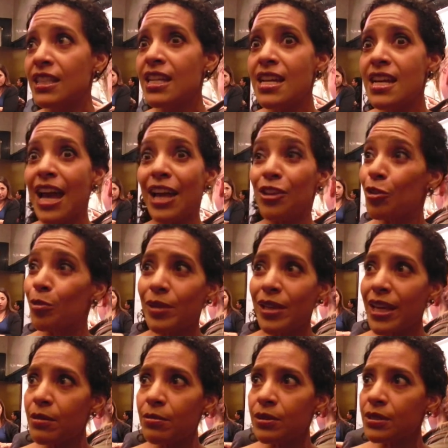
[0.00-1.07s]
and you'll
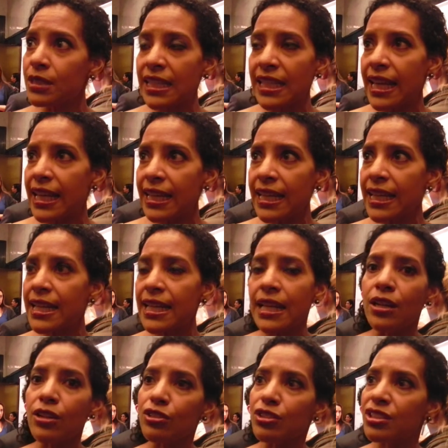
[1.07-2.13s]
be able to get in
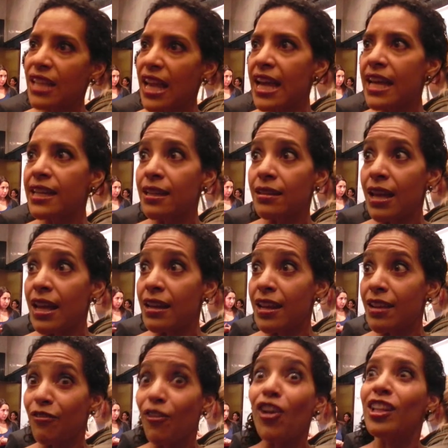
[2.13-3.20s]
and understand and, and,
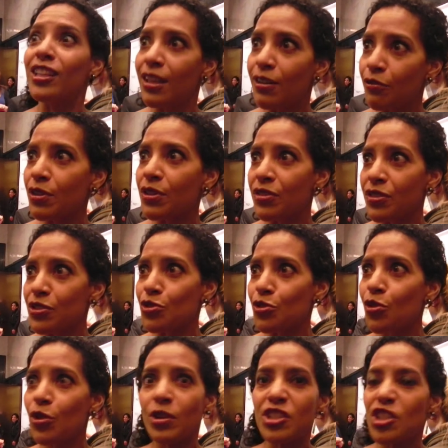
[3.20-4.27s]
and fall in love with the
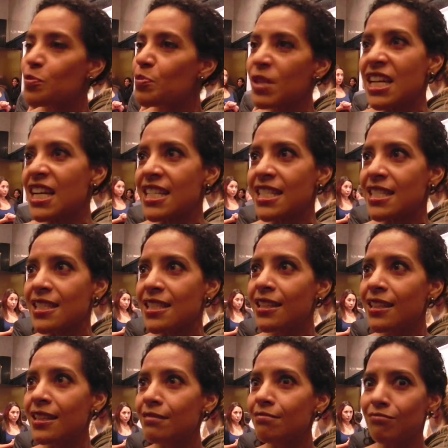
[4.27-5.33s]
story just because
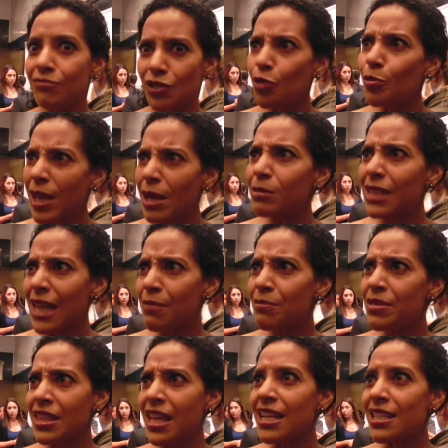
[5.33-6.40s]
you'll be able to
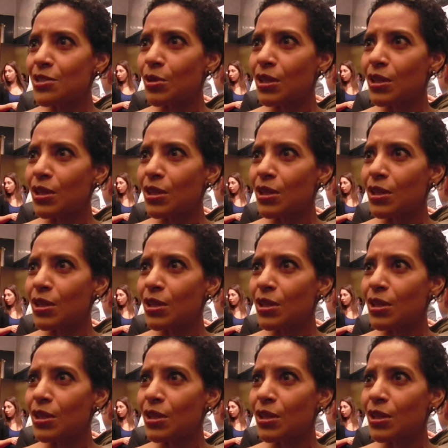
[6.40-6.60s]
empathize with